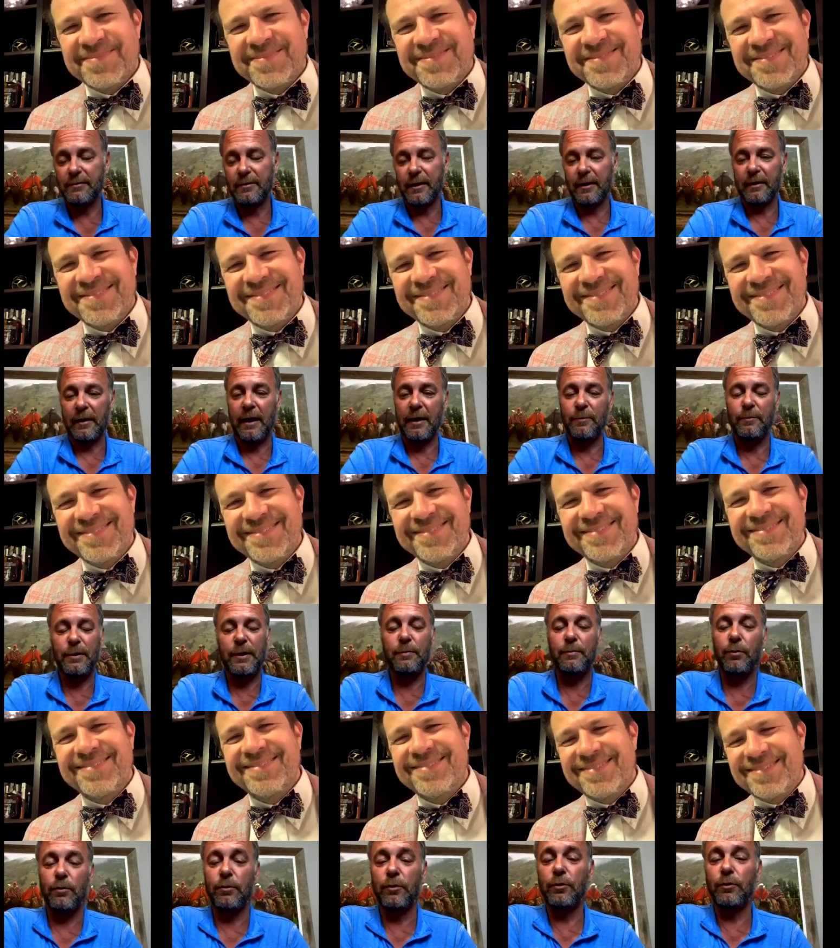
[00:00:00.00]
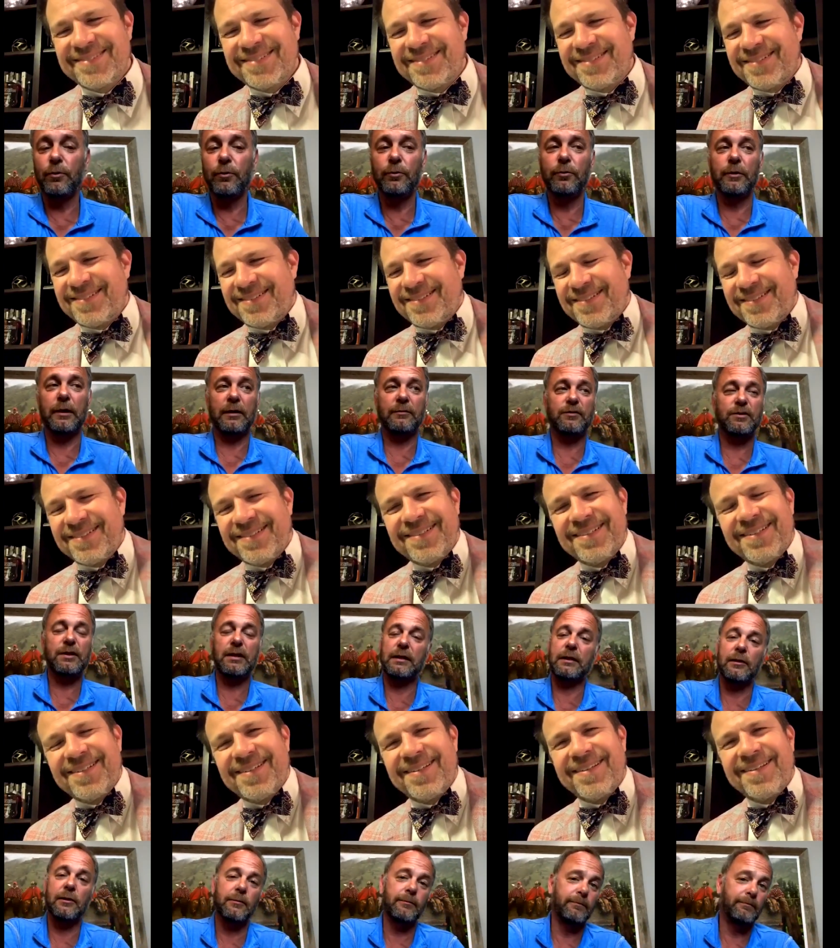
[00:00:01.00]
Speaker 1: a lot of people who have said,
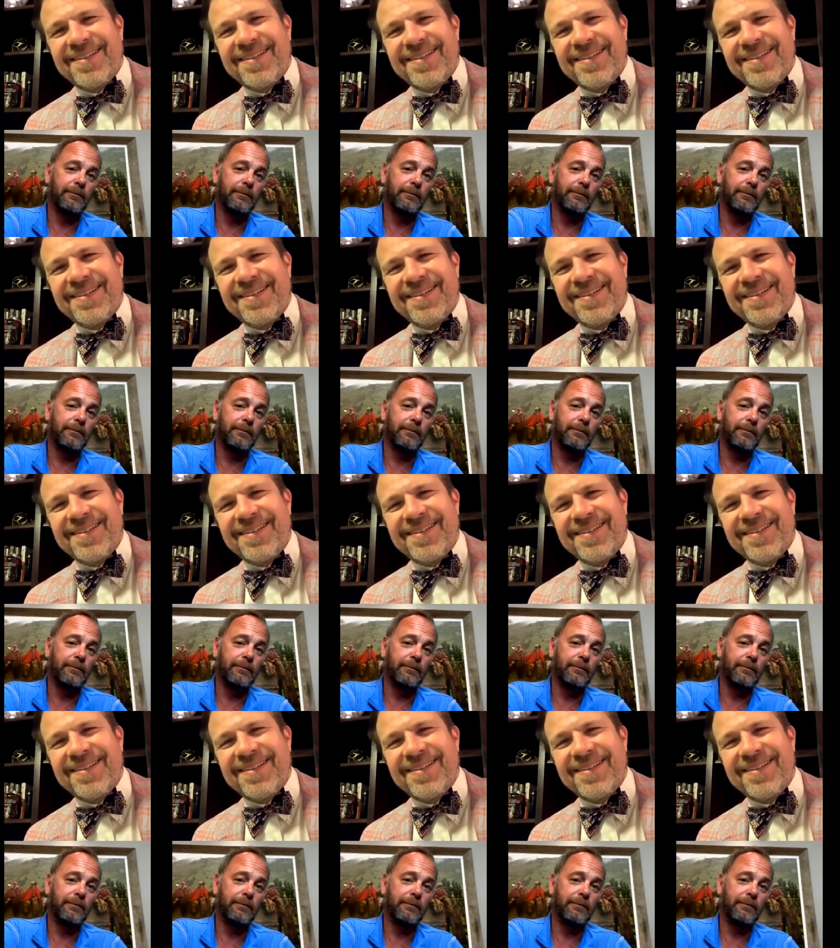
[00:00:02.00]
you know,